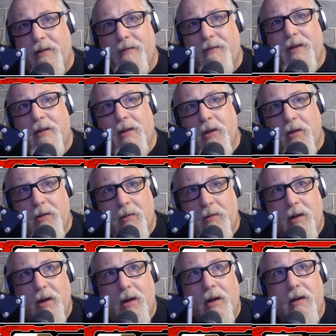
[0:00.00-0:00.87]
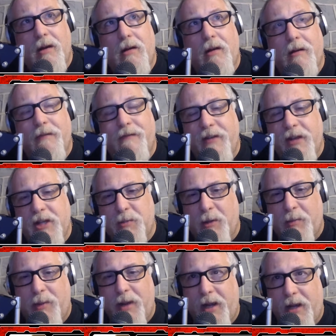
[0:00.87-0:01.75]
it, go to our Facebook
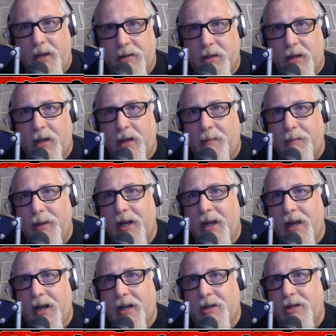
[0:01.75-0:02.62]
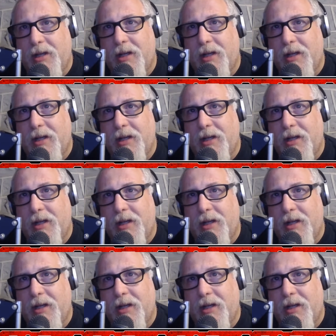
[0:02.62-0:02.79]
page. Pete actually